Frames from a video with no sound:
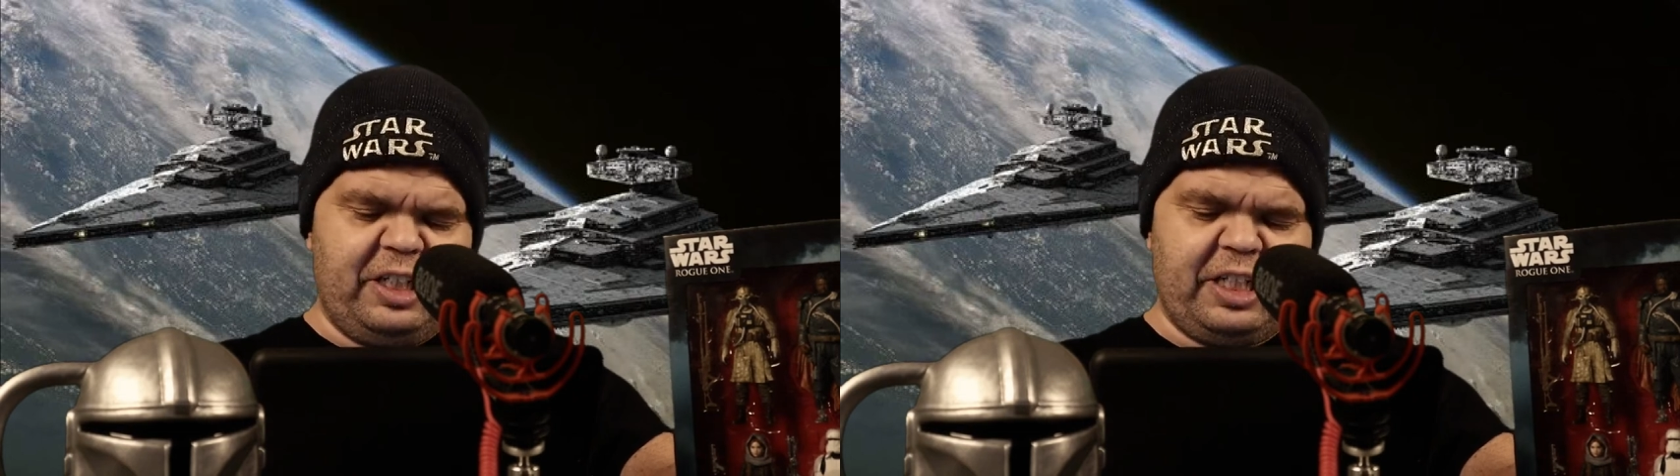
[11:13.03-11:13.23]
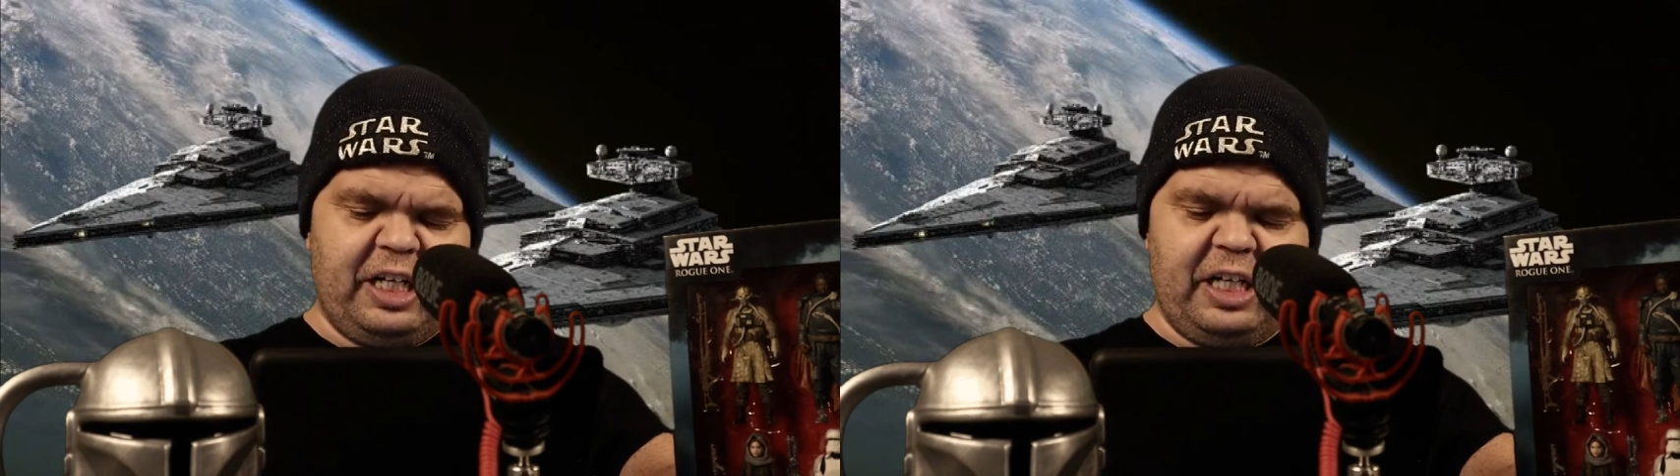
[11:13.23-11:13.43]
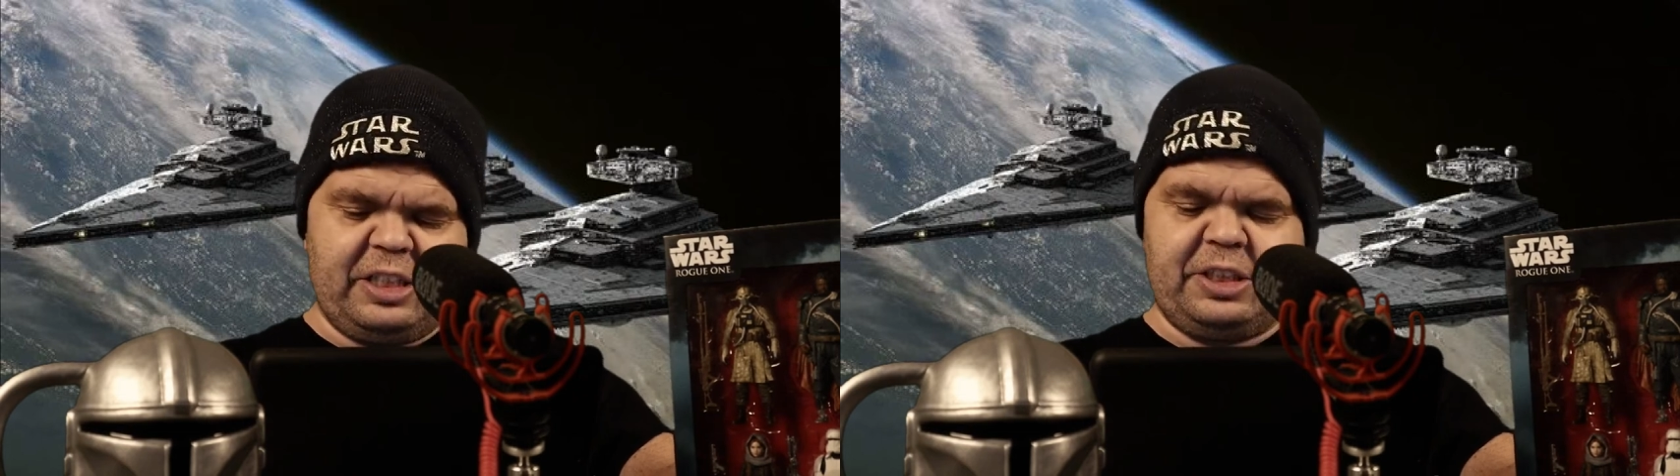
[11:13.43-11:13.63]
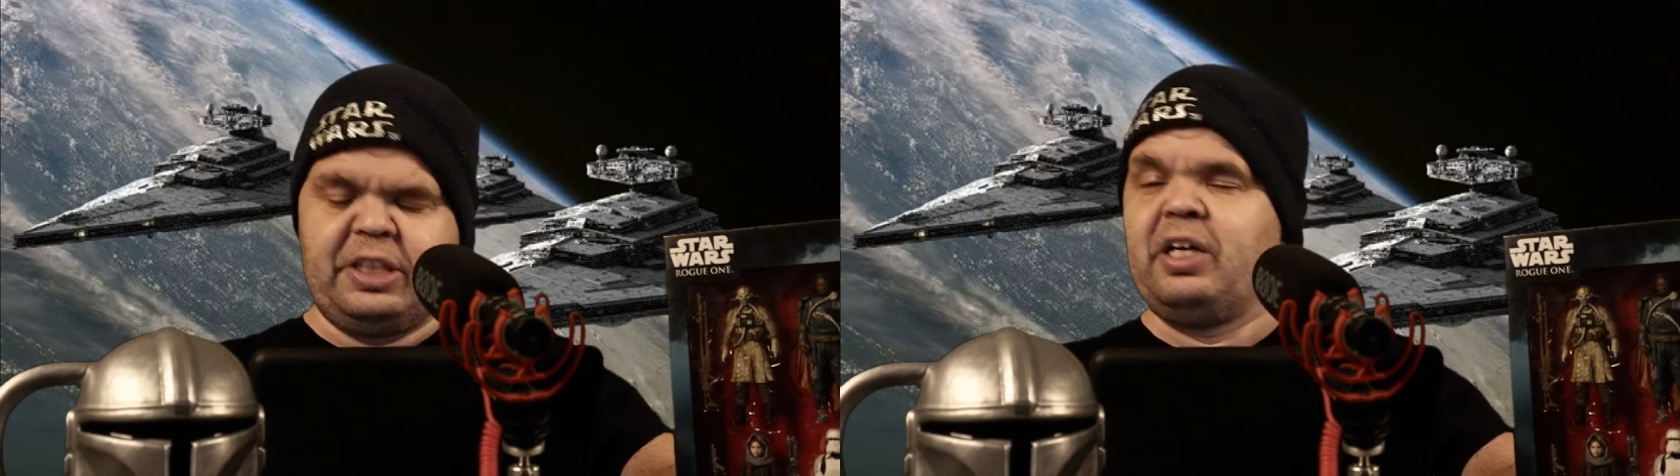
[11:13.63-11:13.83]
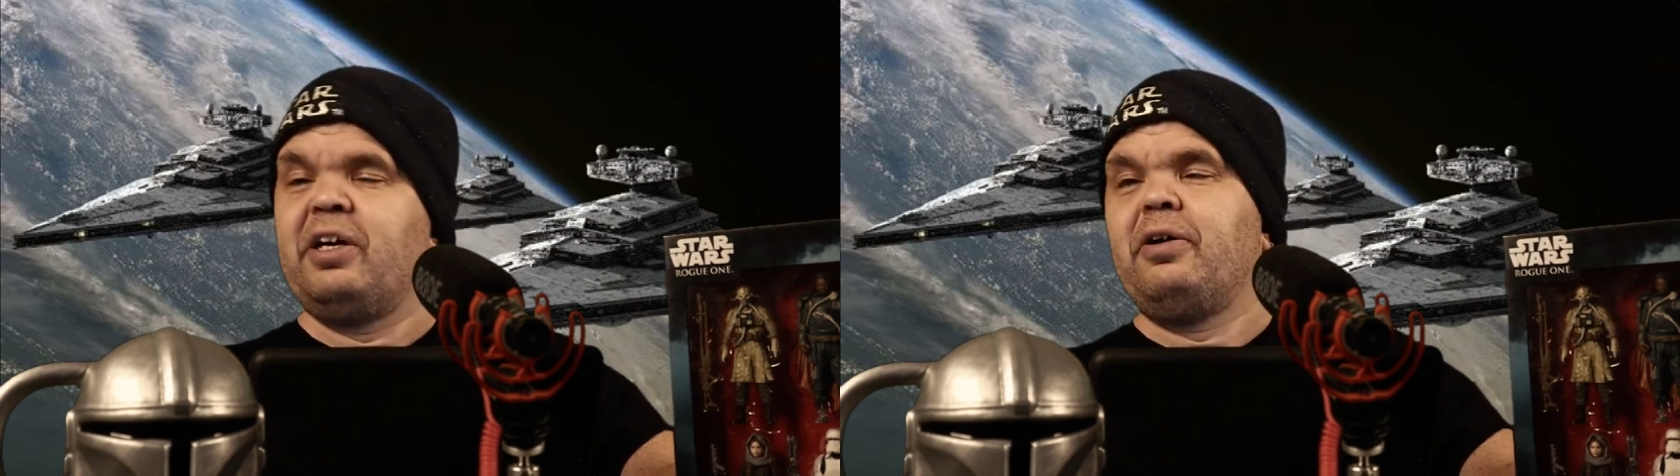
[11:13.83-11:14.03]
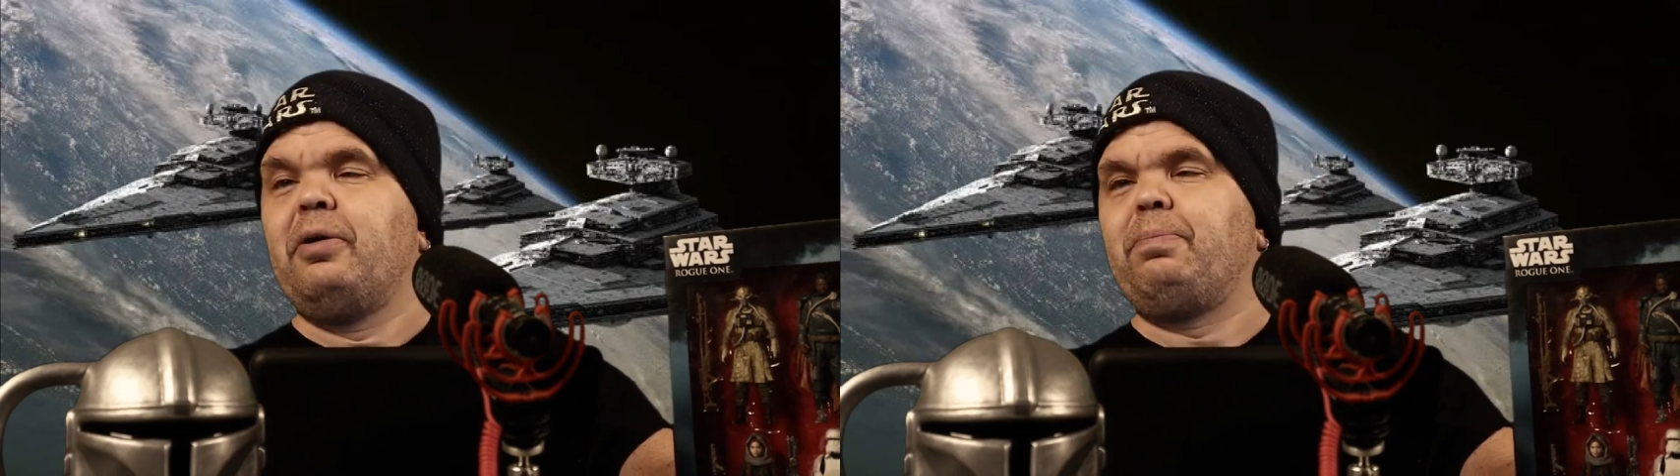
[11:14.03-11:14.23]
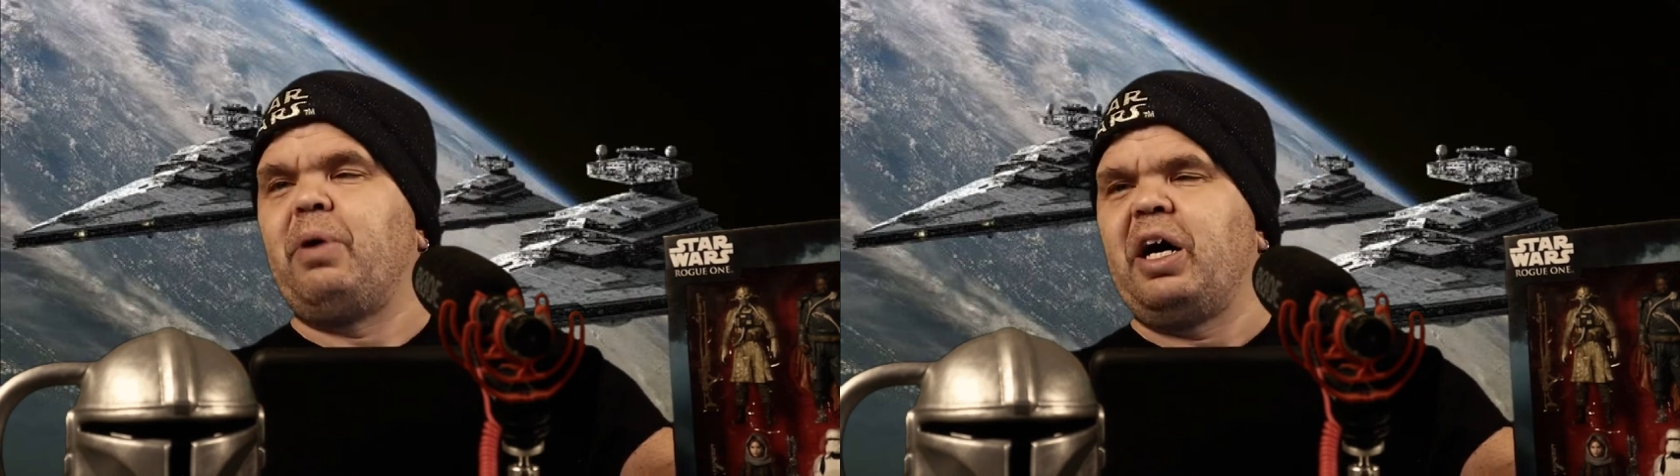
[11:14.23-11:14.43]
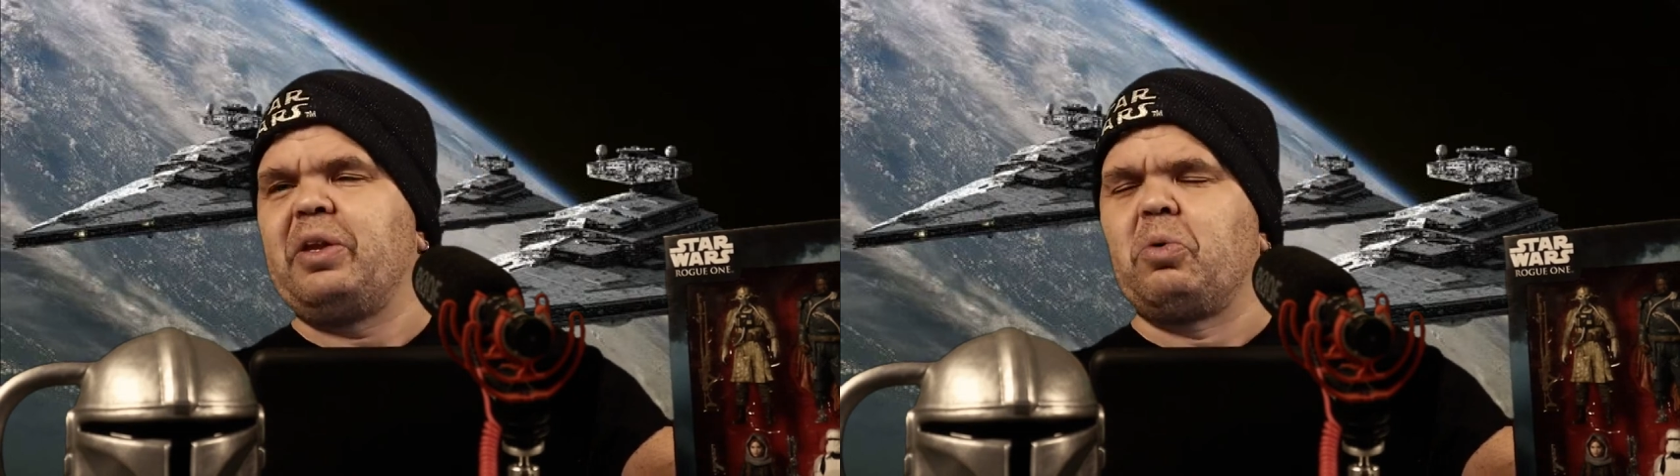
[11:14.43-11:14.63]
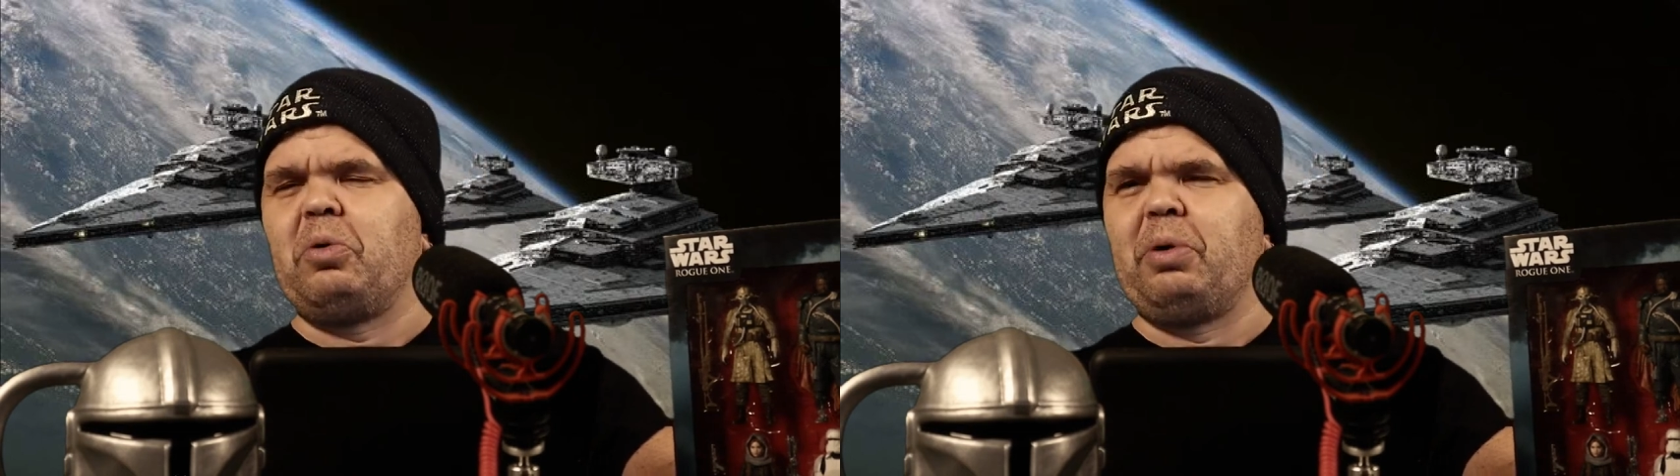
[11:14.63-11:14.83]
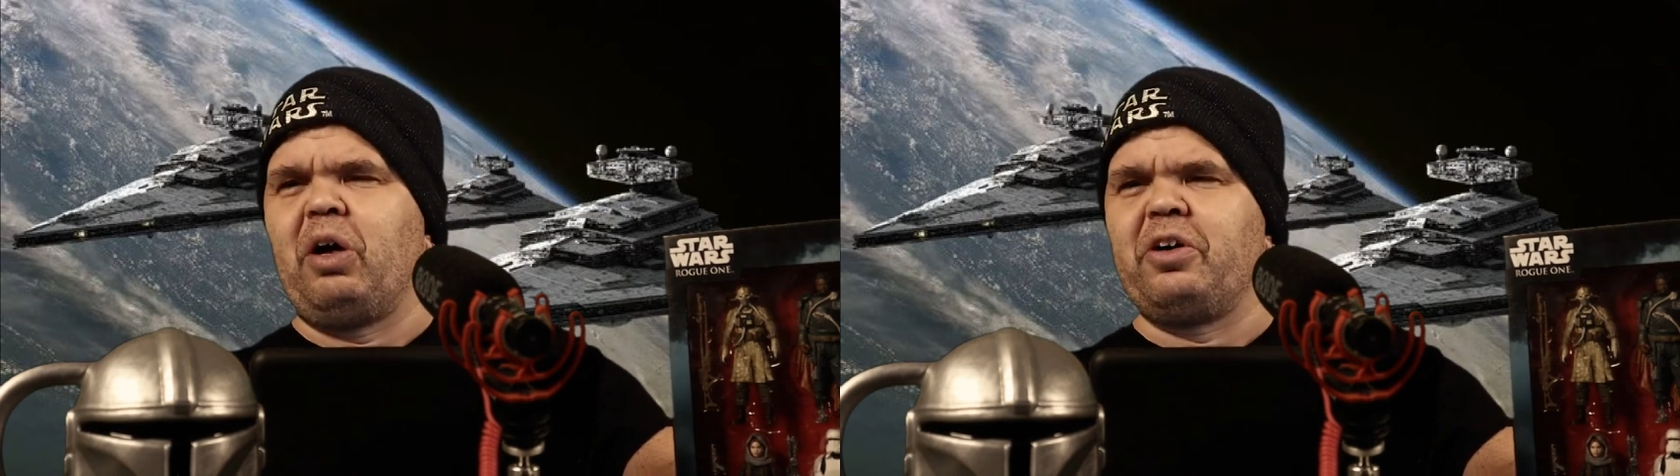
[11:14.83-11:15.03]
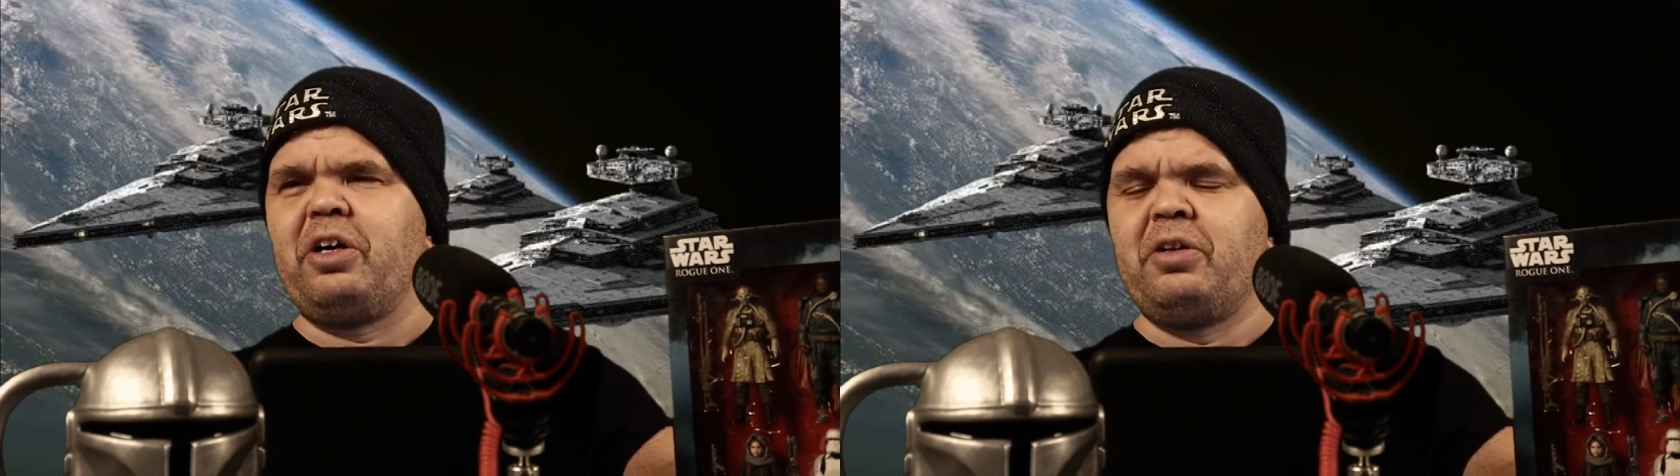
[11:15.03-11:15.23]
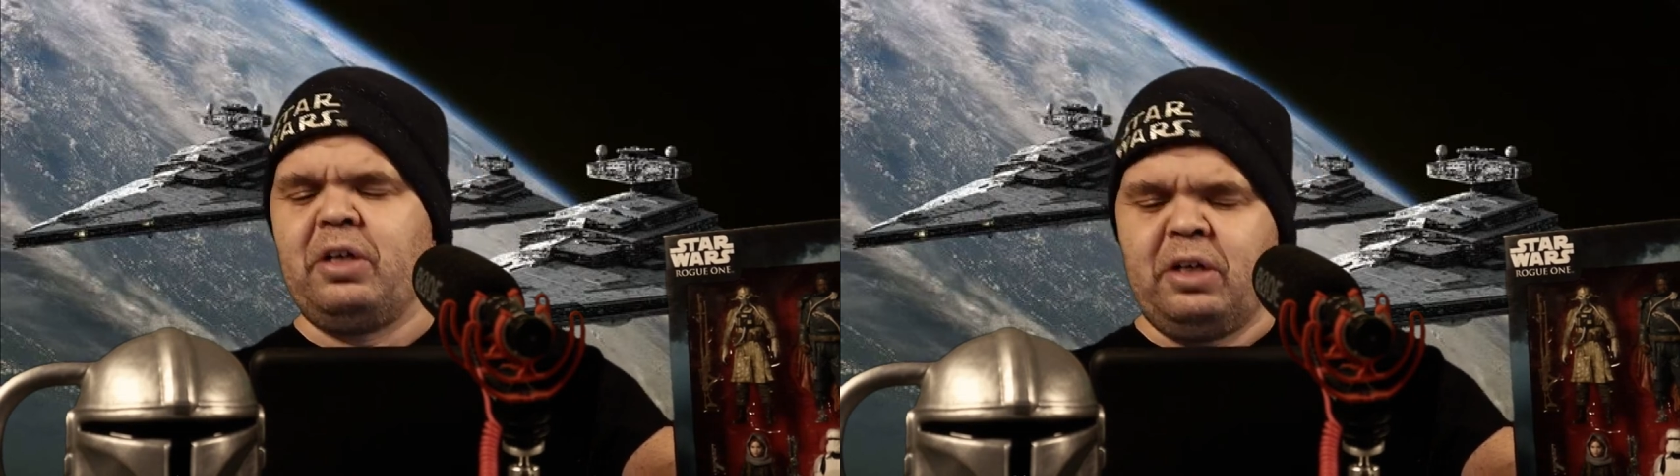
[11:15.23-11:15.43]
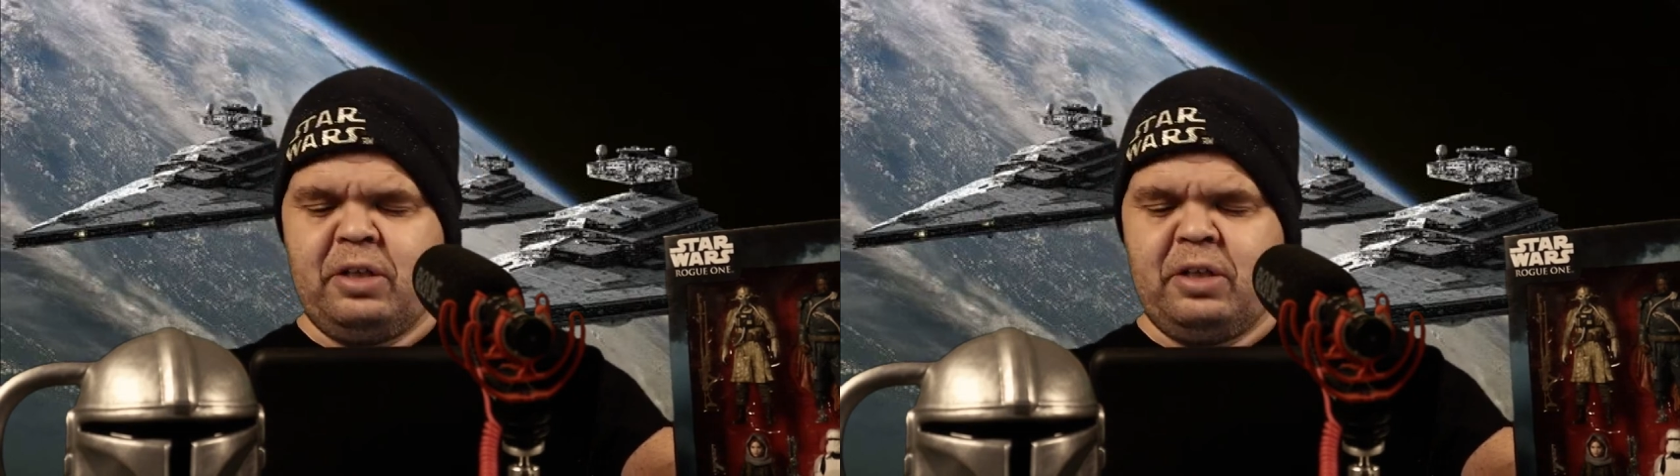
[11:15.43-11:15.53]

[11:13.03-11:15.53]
attacks by the rebellion